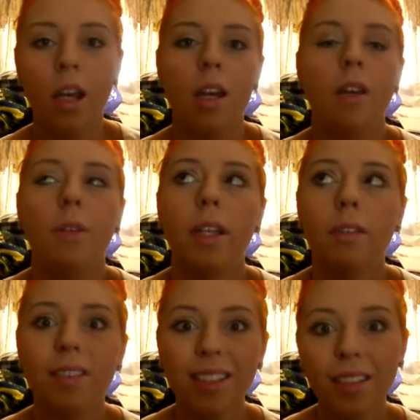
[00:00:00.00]
and I'm like,
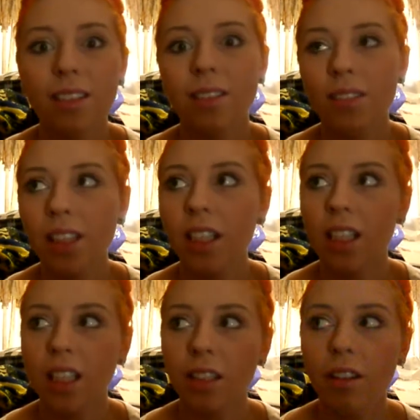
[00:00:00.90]
well, this isn't really the
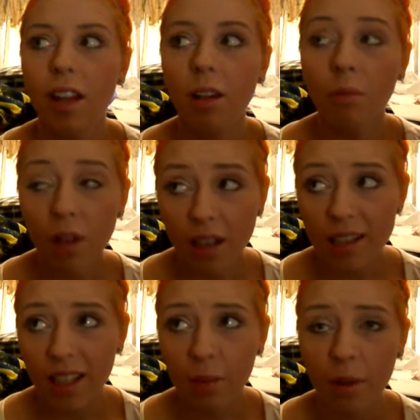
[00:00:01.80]
color that I
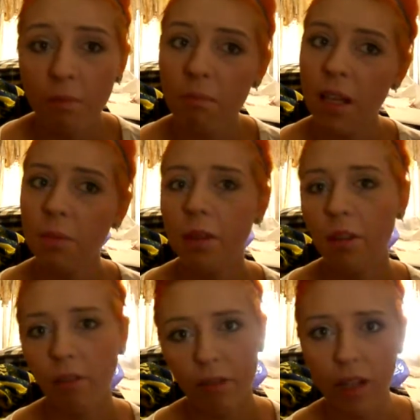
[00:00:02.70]
wanted, but maybe
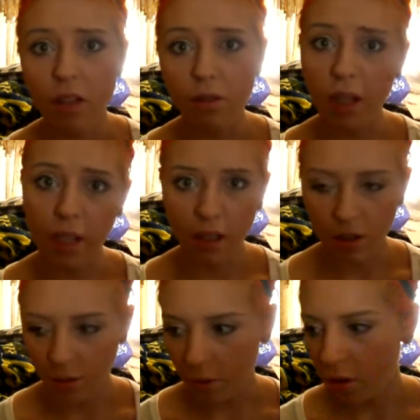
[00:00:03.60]
it'll fade into like a
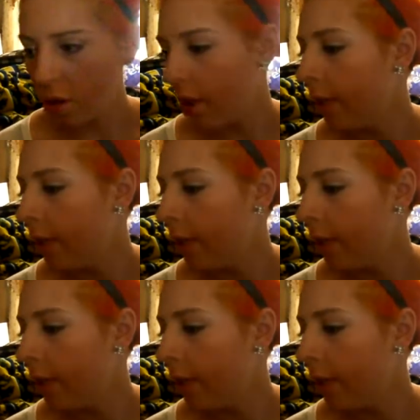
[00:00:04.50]
nice orange.